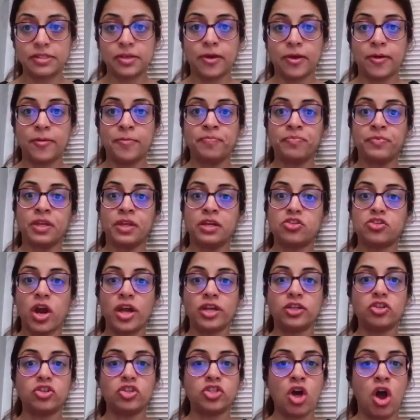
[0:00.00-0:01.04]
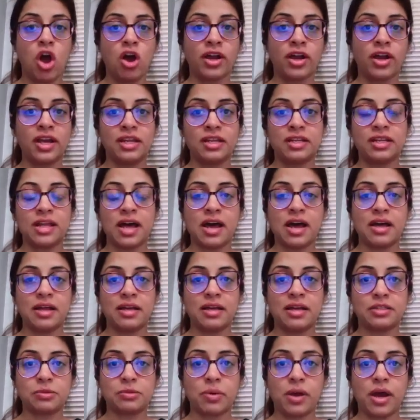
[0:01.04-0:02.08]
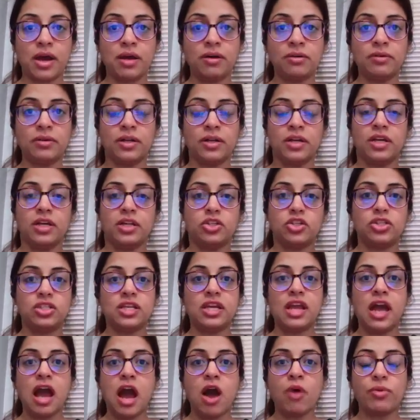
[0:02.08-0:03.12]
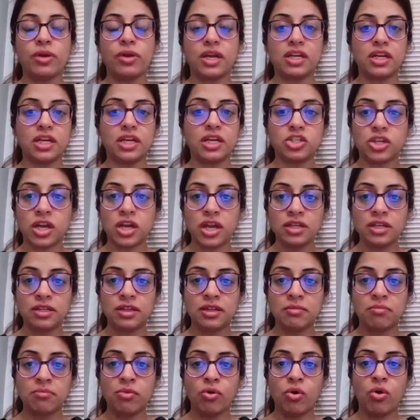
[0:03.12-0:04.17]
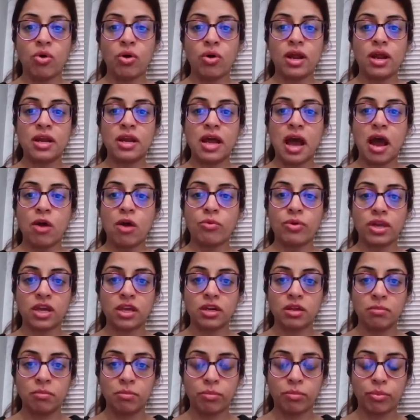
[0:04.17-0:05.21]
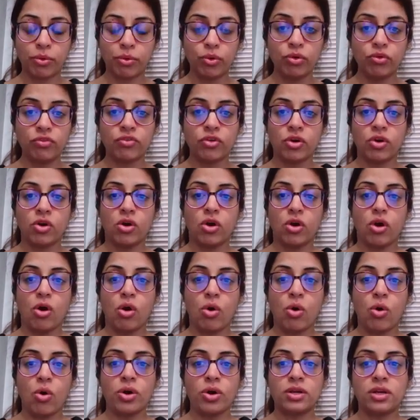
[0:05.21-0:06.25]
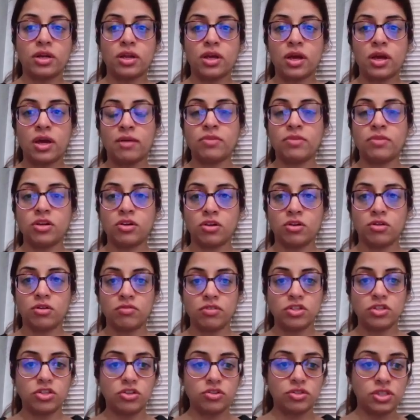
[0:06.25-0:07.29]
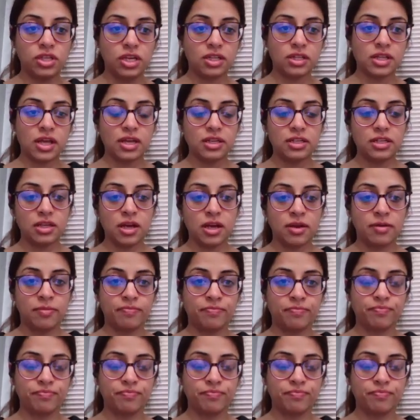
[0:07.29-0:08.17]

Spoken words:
So trying to target that as well to see how we can educate them more and how we can improve on reducing that